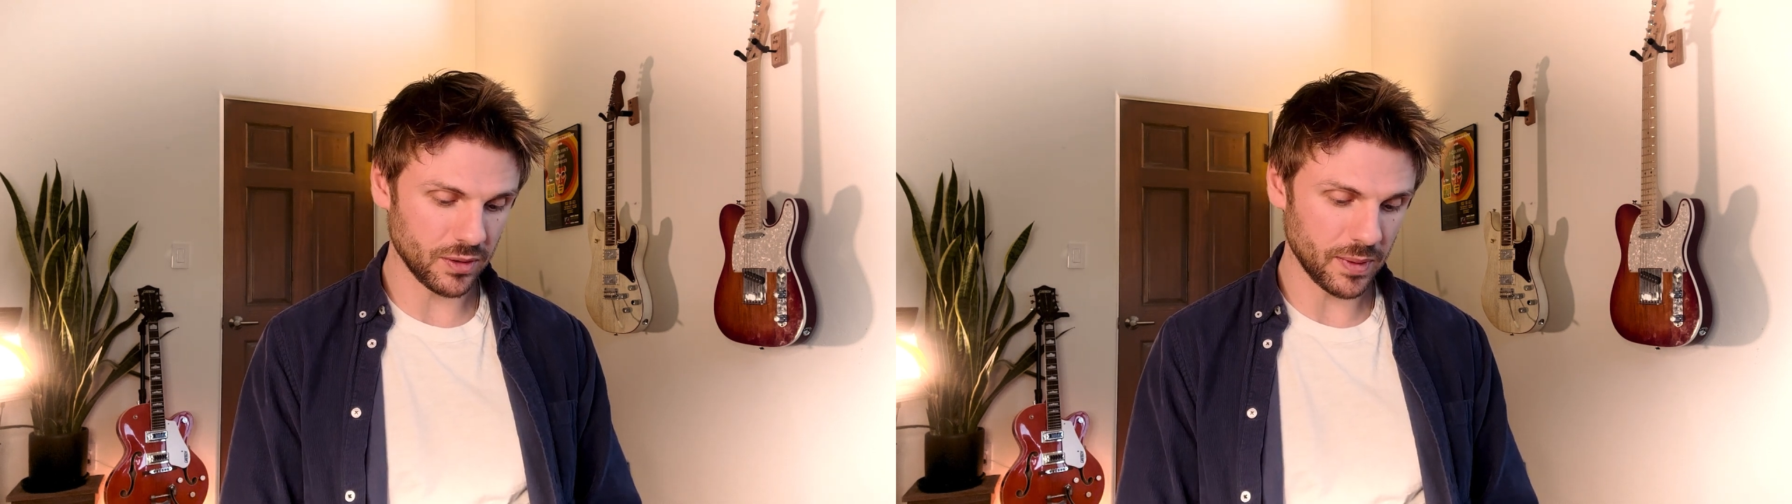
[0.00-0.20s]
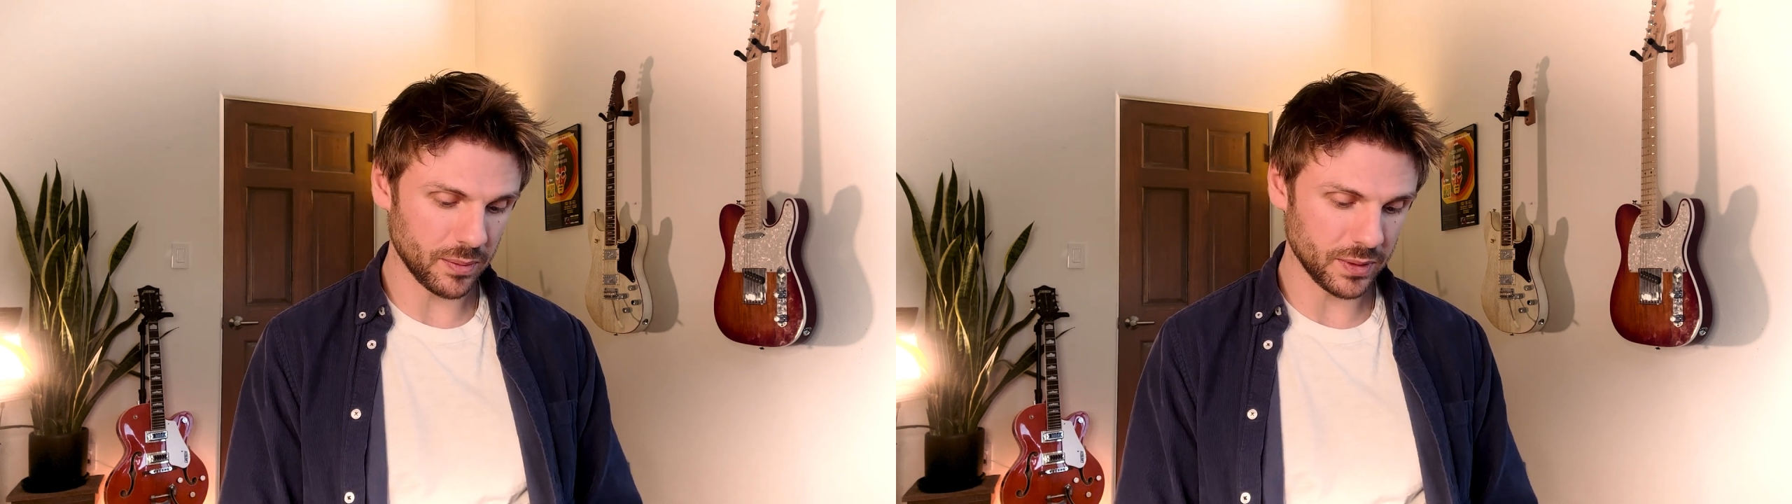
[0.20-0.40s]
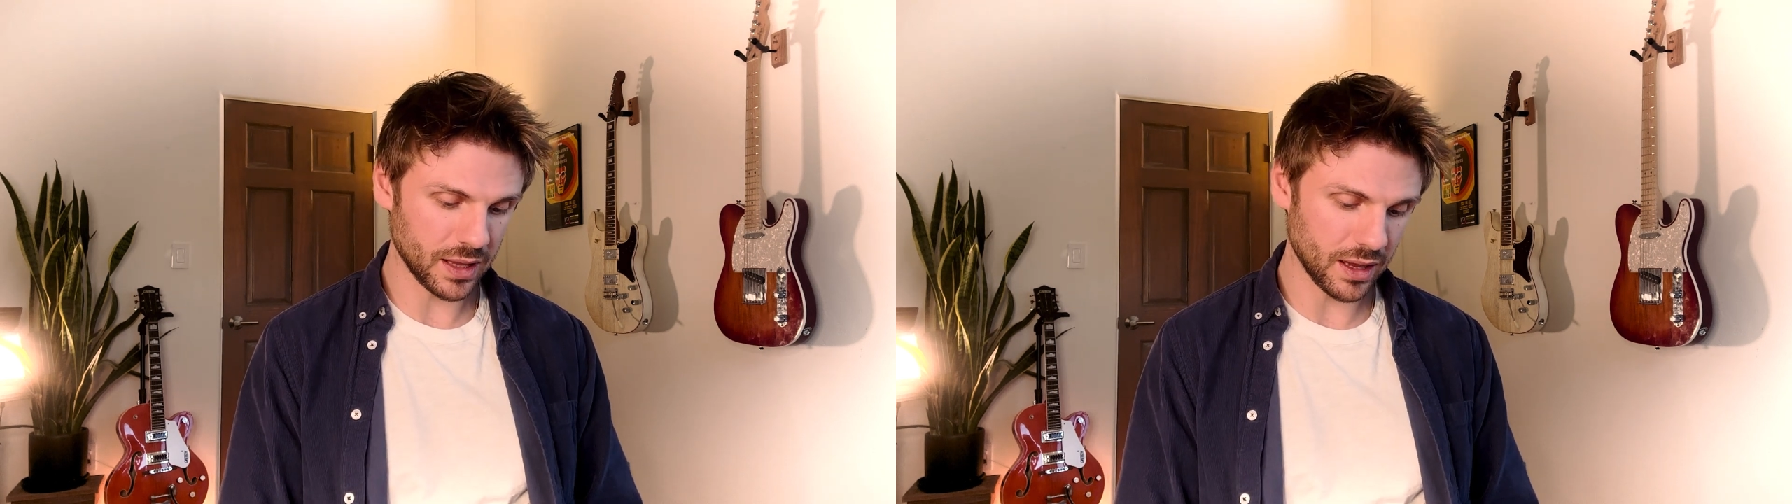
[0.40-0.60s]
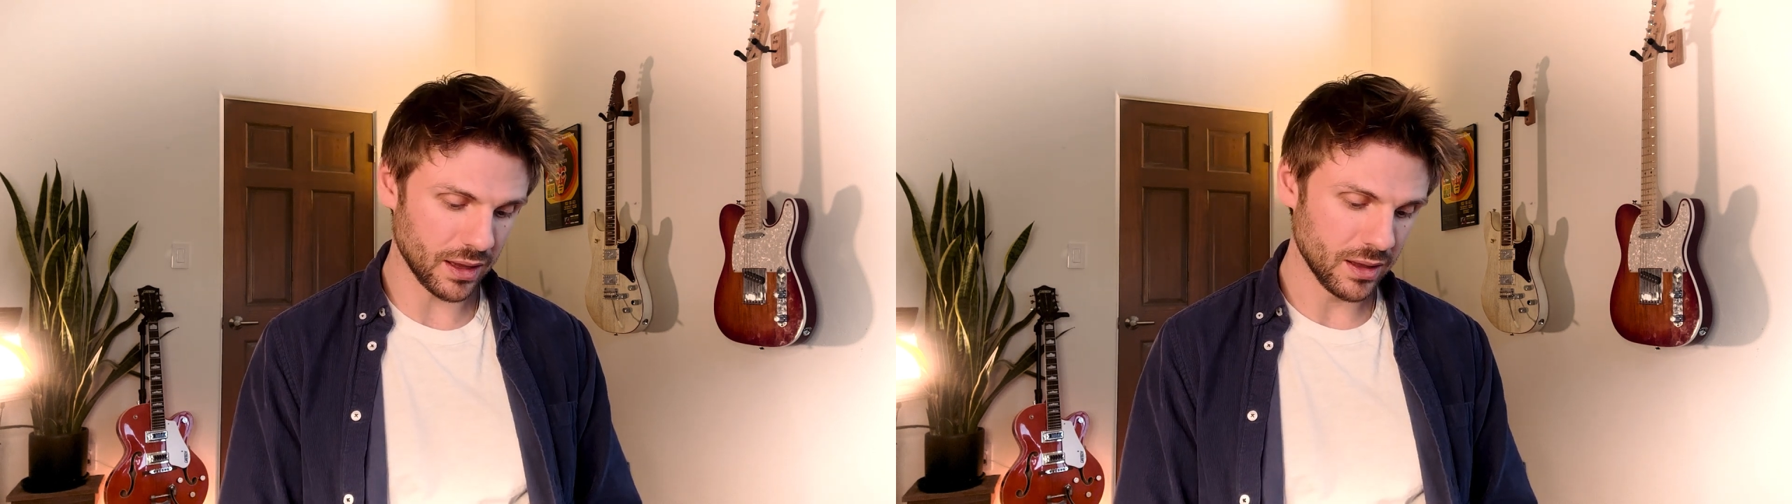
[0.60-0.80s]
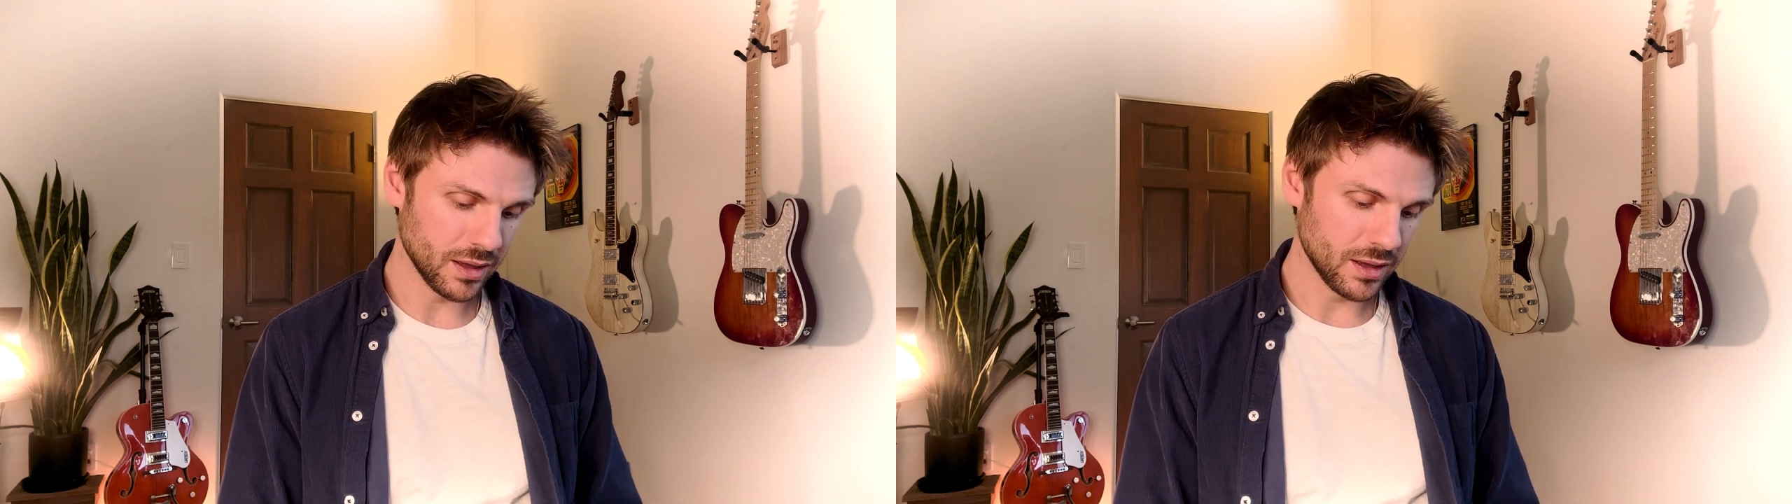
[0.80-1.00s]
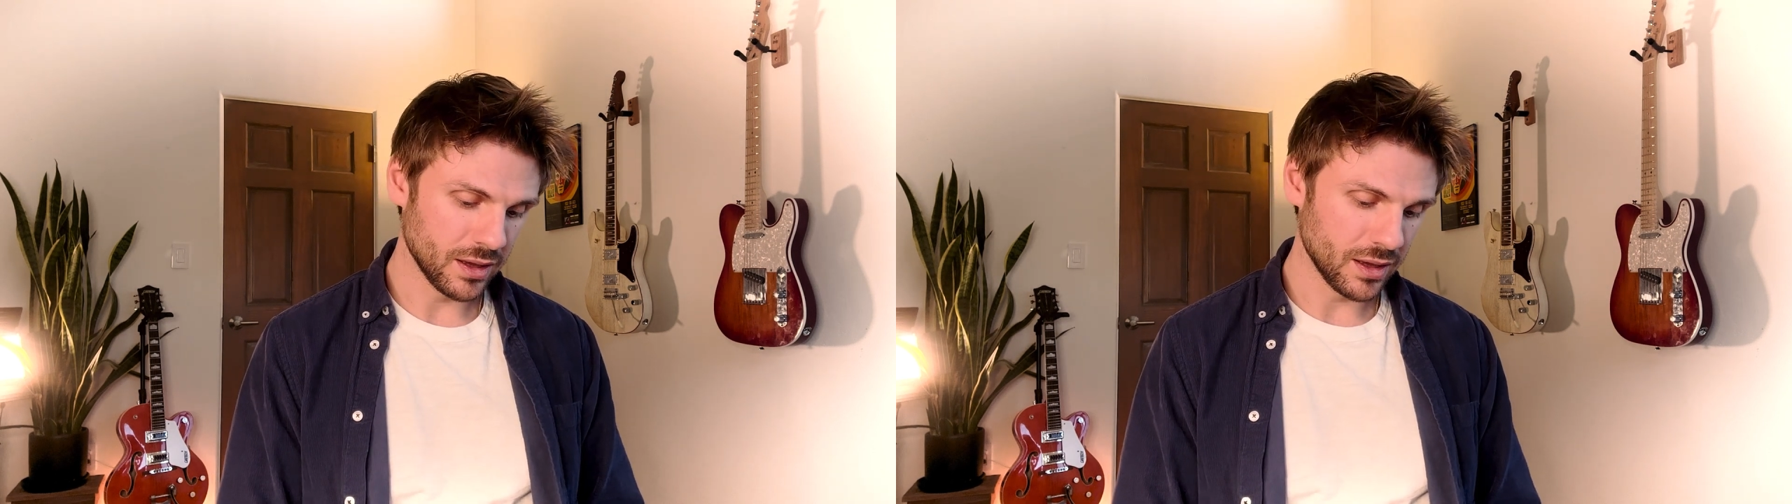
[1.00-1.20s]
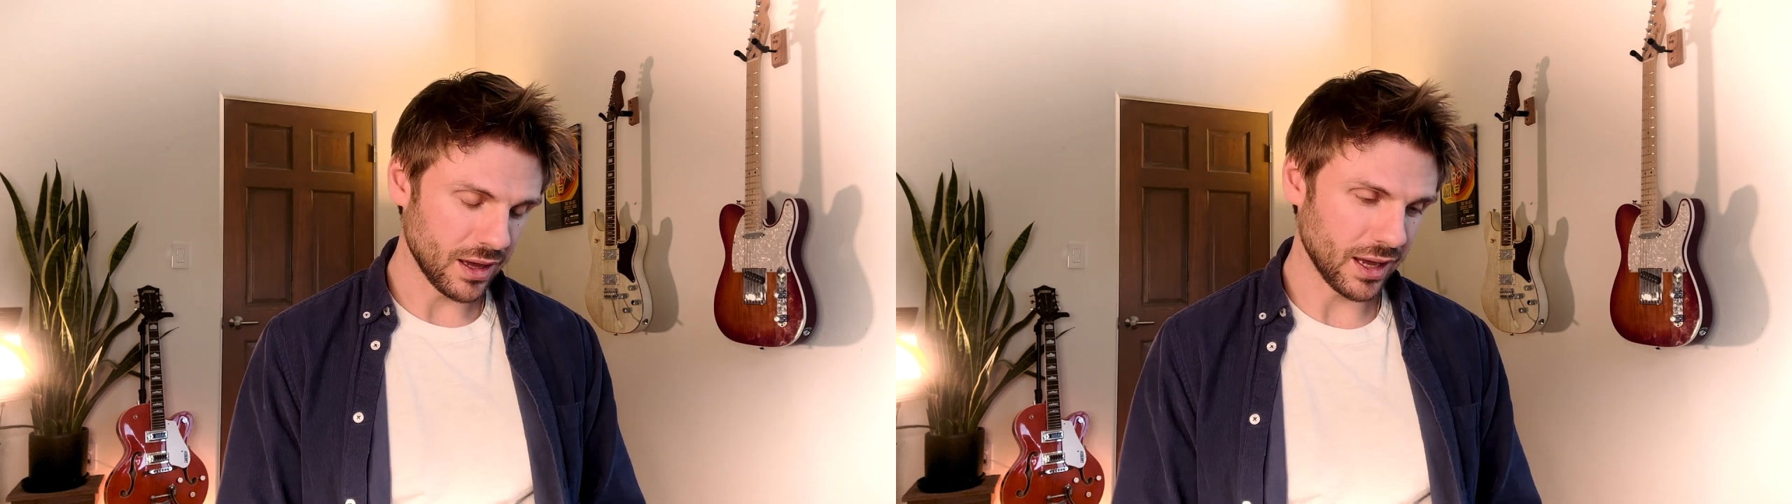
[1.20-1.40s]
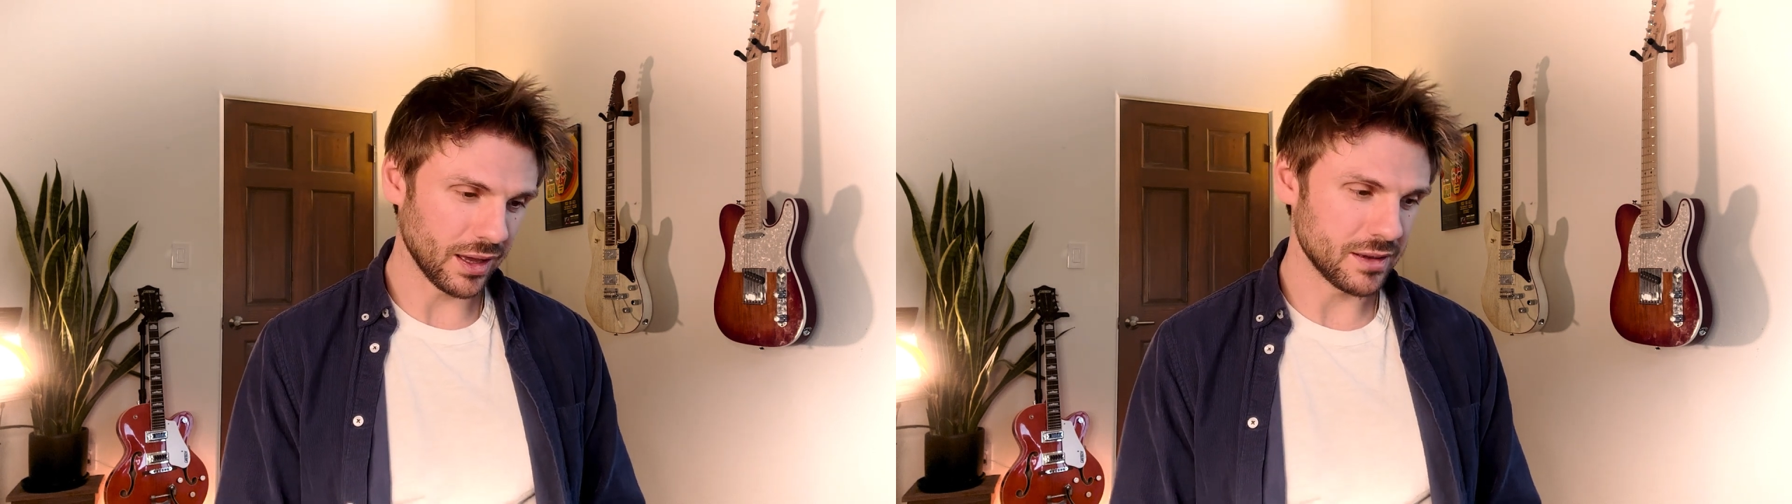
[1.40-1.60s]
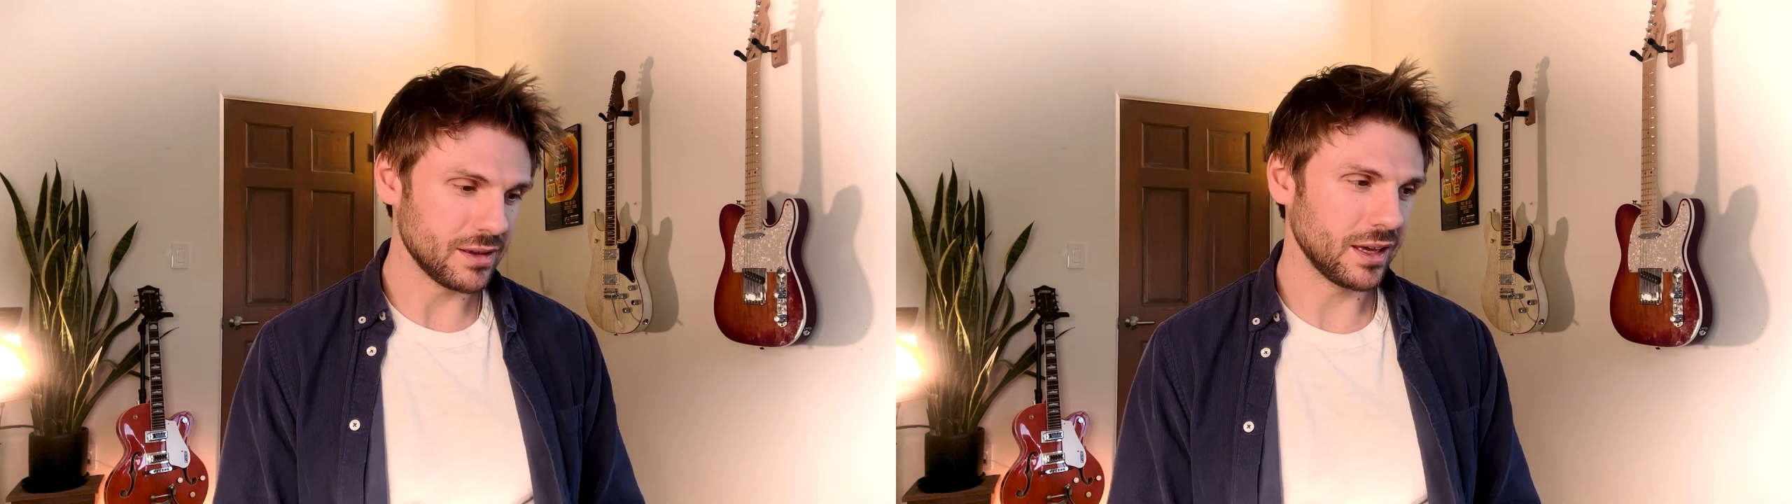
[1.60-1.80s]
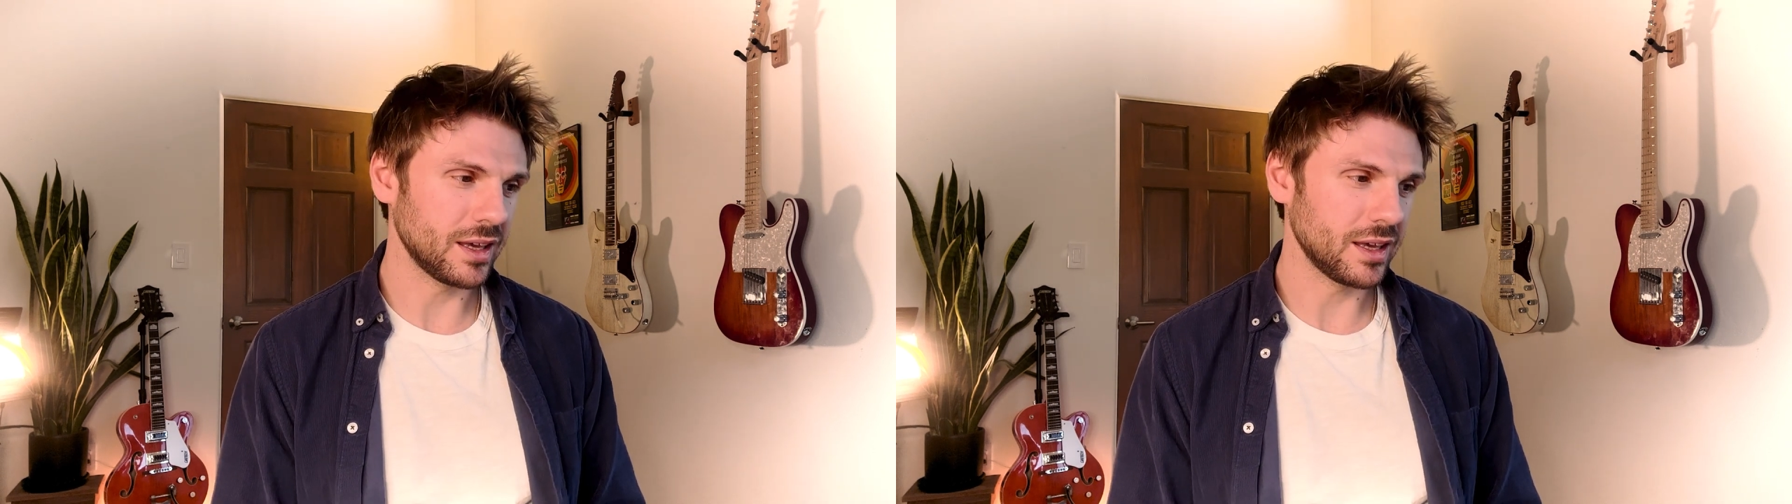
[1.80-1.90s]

I'm happy that I